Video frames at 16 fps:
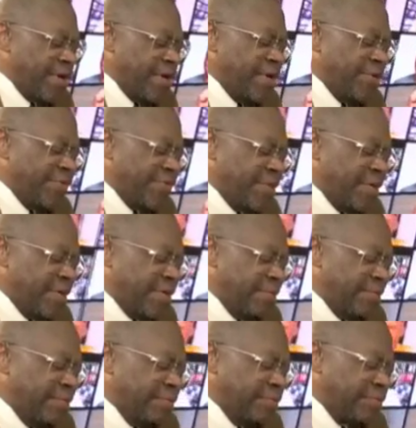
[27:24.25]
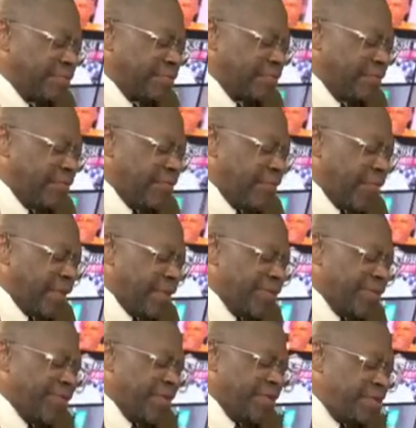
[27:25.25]
is that
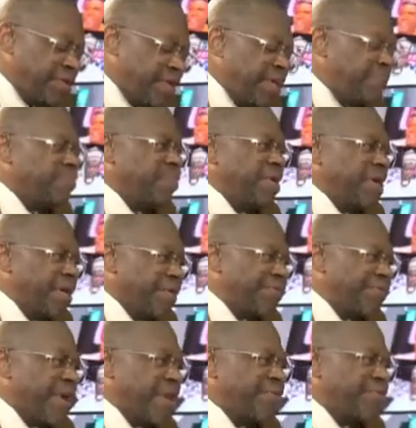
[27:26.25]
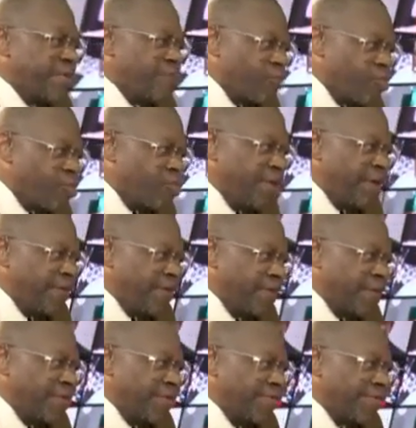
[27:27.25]
there's a deepening sense of
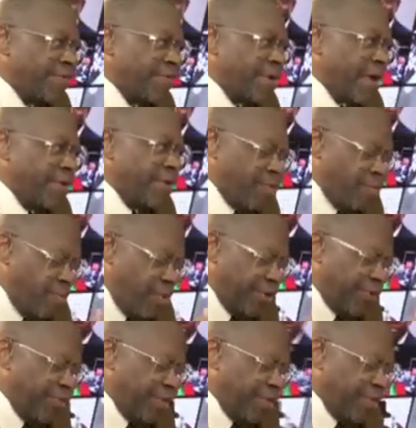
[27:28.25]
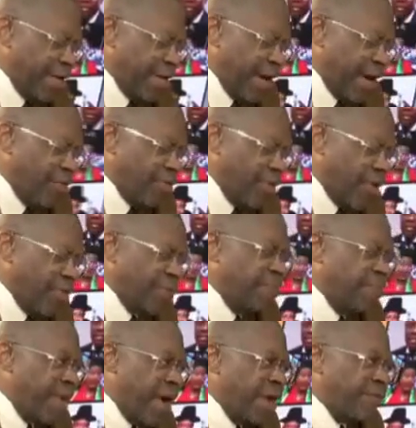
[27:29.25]
grievance, and you pointed that out on
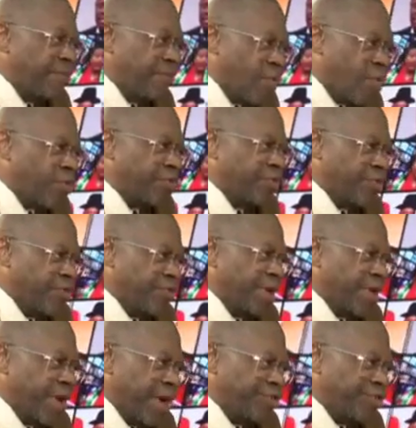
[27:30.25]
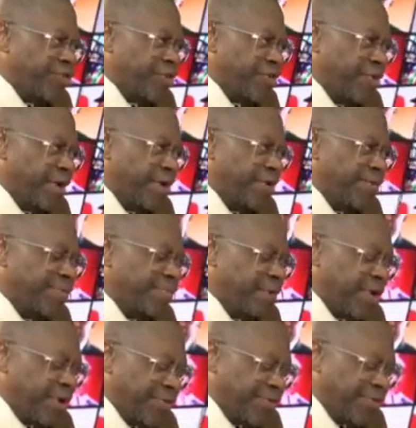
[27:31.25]
the part of ordinary Nigerians
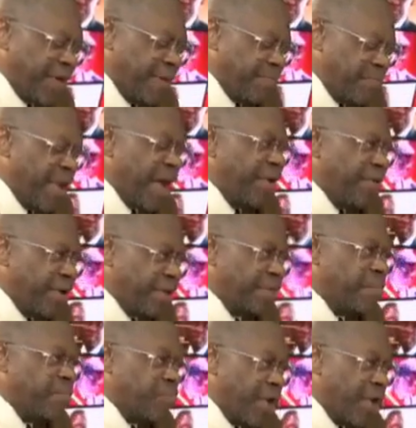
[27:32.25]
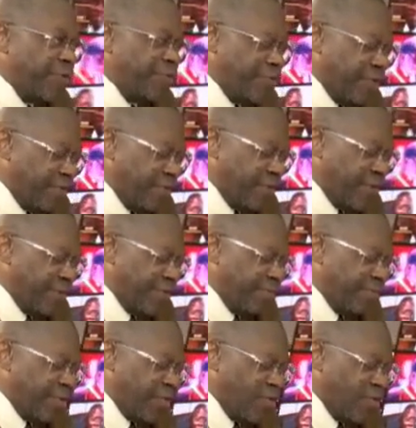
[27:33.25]
because they're bearing the brunt of
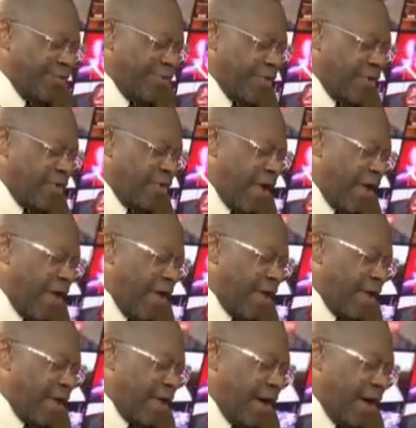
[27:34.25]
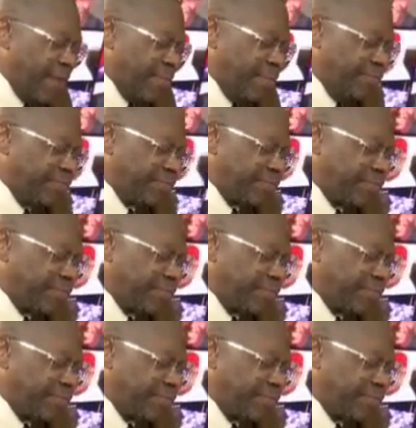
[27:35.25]
this. But also, um,